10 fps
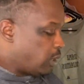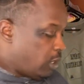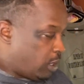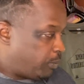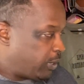I'm
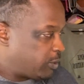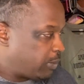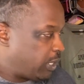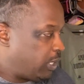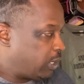gonna place
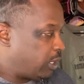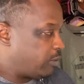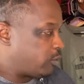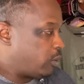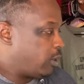my heat
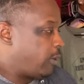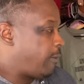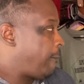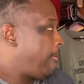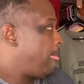gloves on.
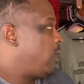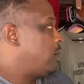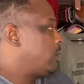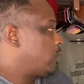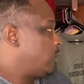
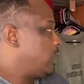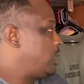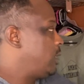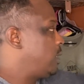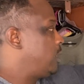3,
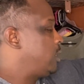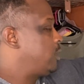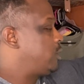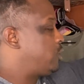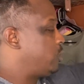
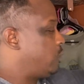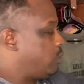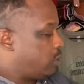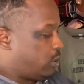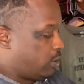2.
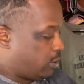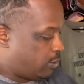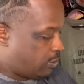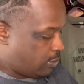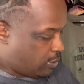
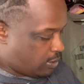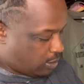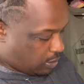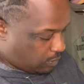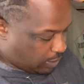
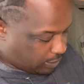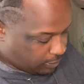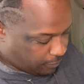All right.